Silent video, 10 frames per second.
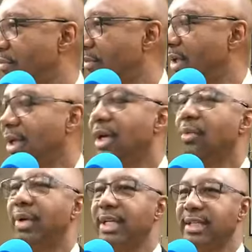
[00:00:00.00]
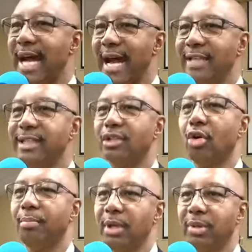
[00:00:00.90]
Lord. When he dies, he's going
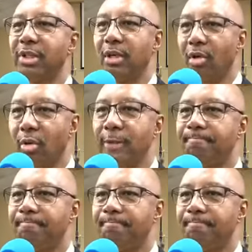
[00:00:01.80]
to be with the Lord.